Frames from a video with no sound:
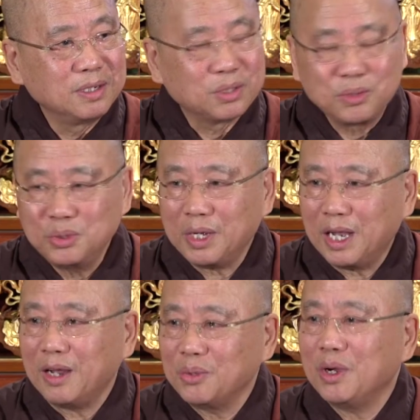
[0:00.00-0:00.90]
So you
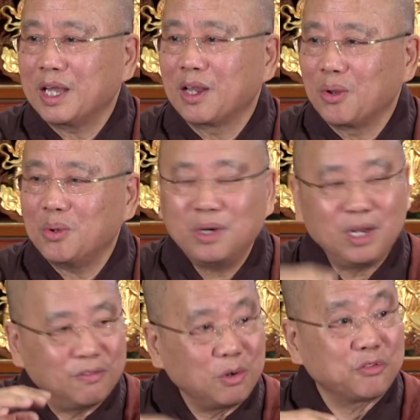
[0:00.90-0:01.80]
are at a lower
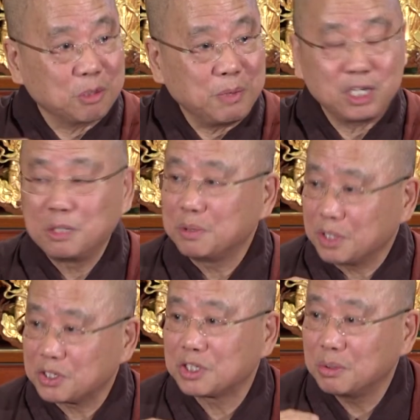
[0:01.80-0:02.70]
level of samadhi, but
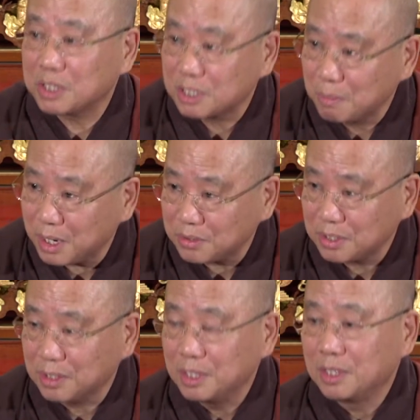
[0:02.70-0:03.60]
there's still a
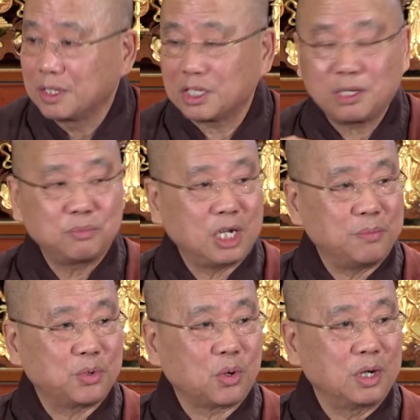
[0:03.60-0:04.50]
samadhi. There's
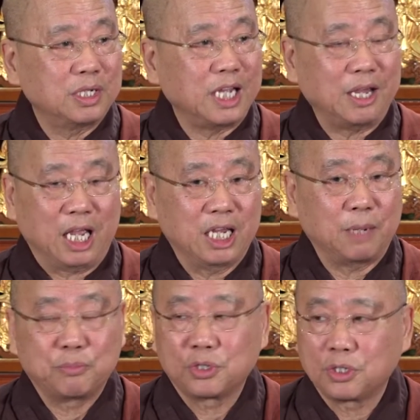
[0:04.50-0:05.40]
sometimes we call it an
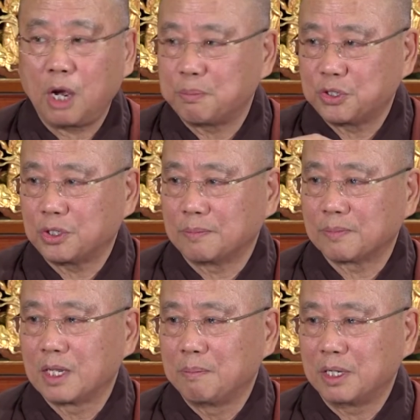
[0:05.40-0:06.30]

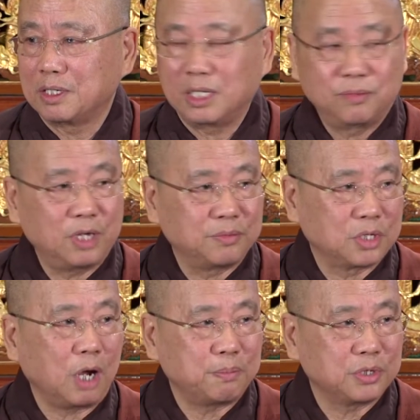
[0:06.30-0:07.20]
absorption, meditative
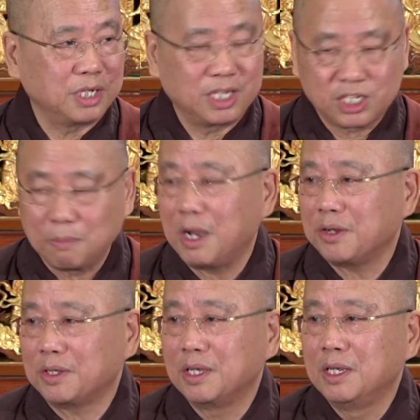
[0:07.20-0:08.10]
absorption in a
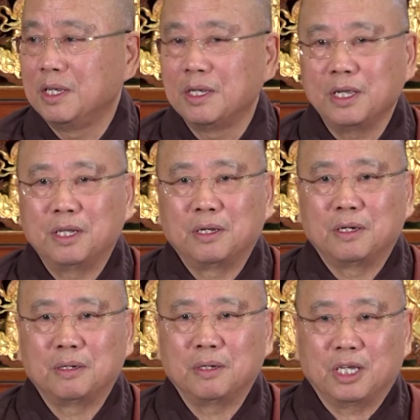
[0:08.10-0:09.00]
samadhi, in
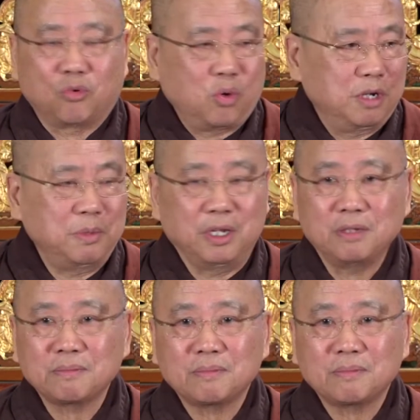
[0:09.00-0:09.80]
a equanimity.